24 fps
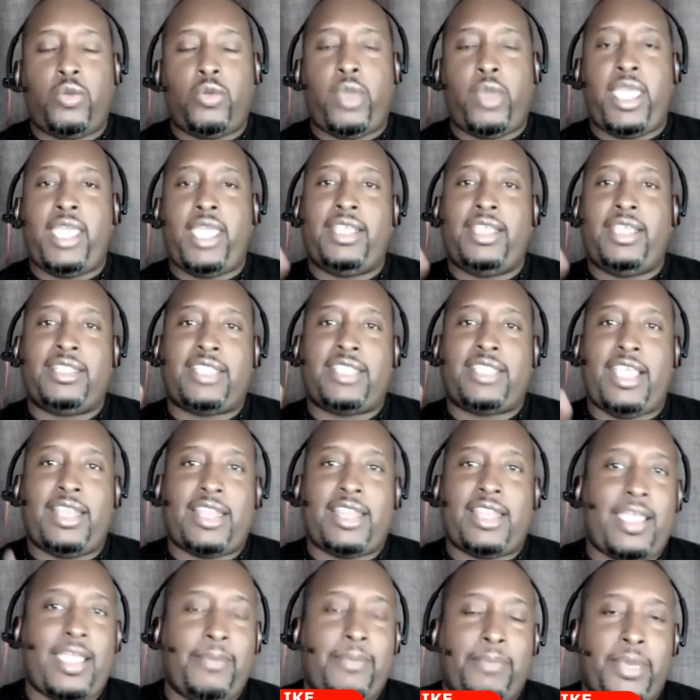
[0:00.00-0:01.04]
Go ahead and hit
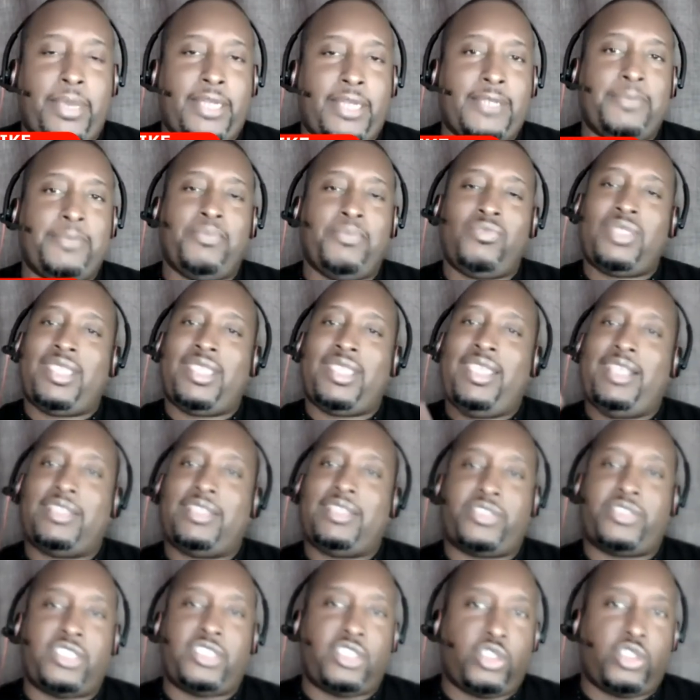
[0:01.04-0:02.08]
that like button,
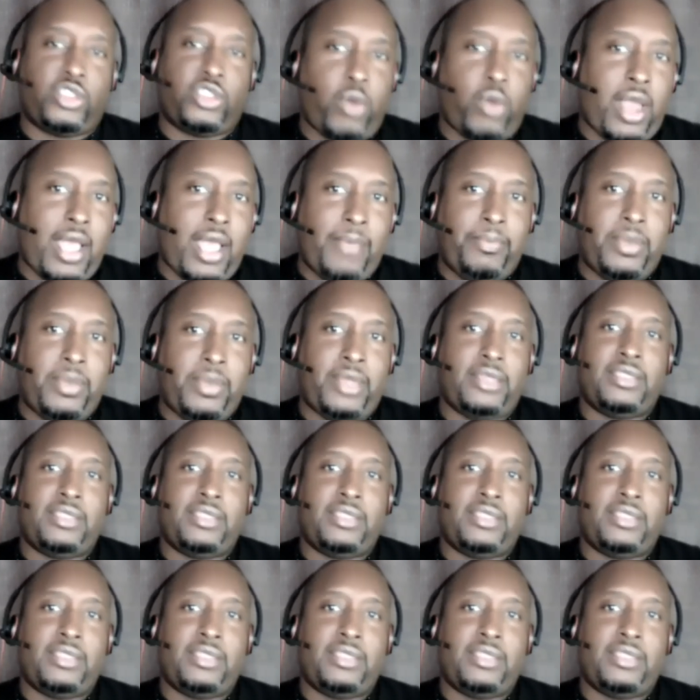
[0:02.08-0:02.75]
hit the subscribe